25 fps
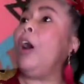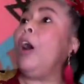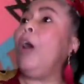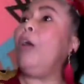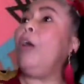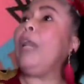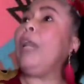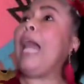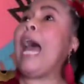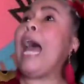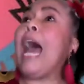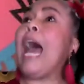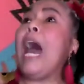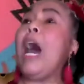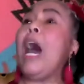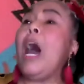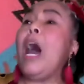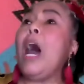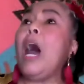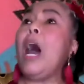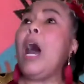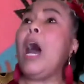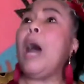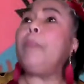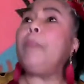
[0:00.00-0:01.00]
Hola,
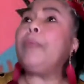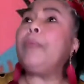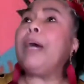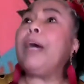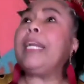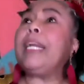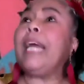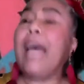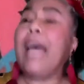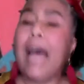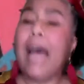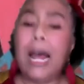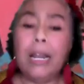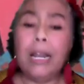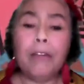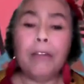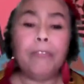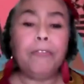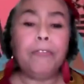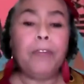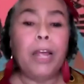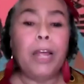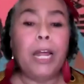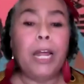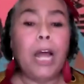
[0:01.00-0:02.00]
uh, uh, brother
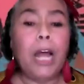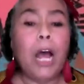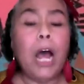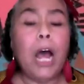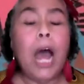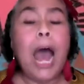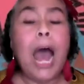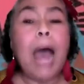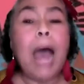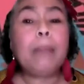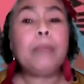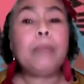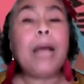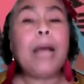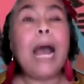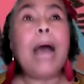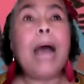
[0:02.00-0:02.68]
said, uh, I'm,